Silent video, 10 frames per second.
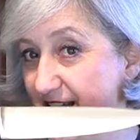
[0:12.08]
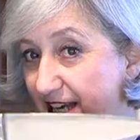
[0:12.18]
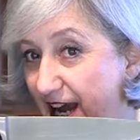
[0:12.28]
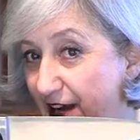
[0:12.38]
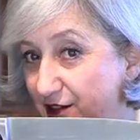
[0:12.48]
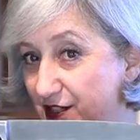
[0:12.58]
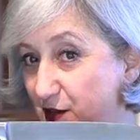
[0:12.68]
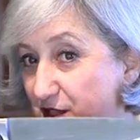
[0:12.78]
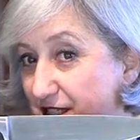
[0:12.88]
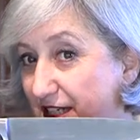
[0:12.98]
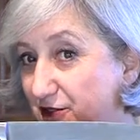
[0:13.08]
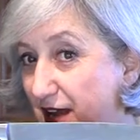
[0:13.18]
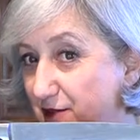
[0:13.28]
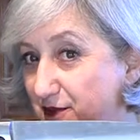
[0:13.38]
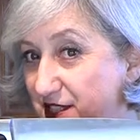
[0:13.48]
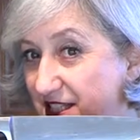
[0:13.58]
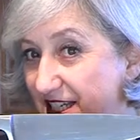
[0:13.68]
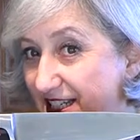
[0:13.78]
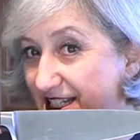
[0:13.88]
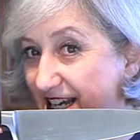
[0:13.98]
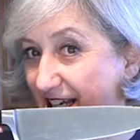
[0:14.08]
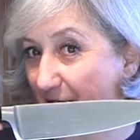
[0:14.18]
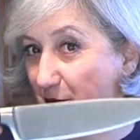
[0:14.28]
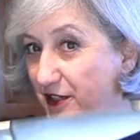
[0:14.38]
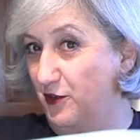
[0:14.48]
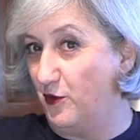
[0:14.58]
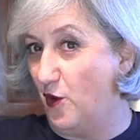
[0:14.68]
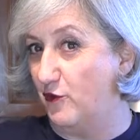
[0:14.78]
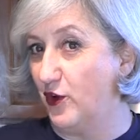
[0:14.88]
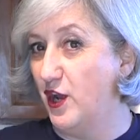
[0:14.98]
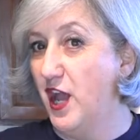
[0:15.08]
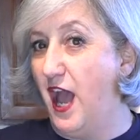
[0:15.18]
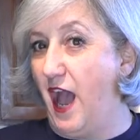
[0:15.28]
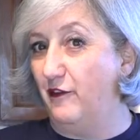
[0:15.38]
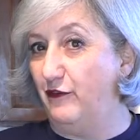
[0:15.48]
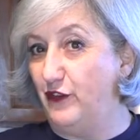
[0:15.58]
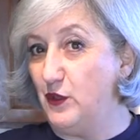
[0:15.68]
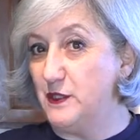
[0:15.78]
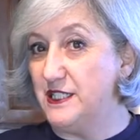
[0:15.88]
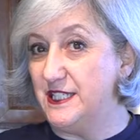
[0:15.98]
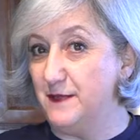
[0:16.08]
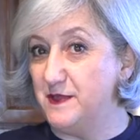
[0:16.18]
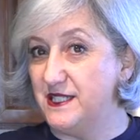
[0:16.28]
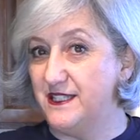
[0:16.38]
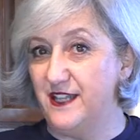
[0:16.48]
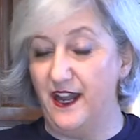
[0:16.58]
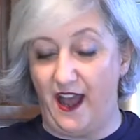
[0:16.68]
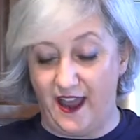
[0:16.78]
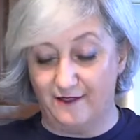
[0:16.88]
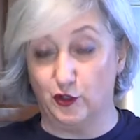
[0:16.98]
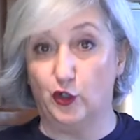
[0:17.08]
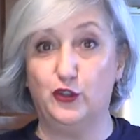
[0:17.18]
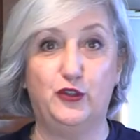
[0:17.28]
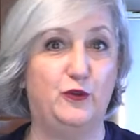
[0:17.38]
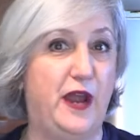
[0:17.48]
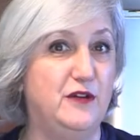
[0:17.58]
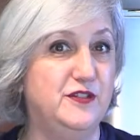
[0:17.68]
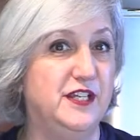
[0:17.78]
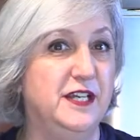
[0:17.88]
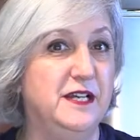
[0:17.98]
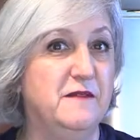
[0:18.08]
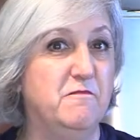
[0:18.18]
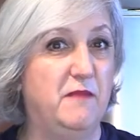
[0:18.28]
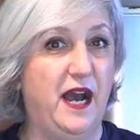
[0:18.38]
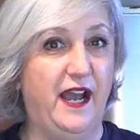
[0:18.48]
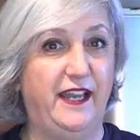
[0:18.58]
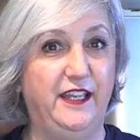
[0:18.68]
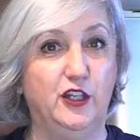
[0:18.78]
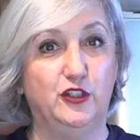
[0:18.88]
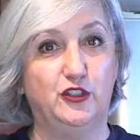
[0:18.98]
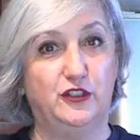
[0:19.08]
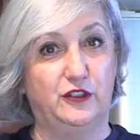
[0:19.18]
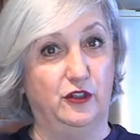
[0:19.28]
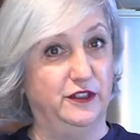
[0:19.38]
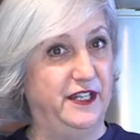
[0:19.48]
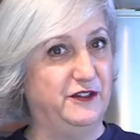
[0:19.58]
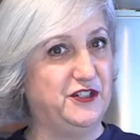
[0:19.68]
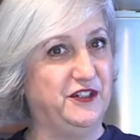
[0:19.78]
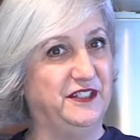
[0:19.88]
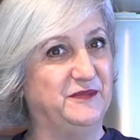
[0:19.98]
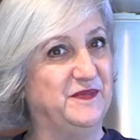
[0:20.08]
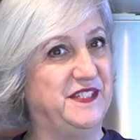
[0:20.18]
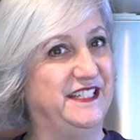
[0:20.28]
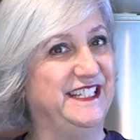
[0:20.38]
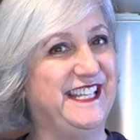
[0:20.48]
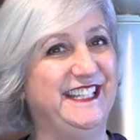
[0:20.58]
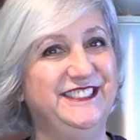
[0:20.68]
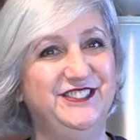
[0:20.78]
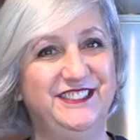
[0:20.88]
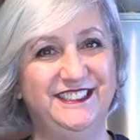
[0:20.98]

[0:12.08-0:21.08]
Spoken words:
the knife. So stick around, see you in a second. I'm going to go over a few tips that I have learned throughout my culinary journey. See you in a second.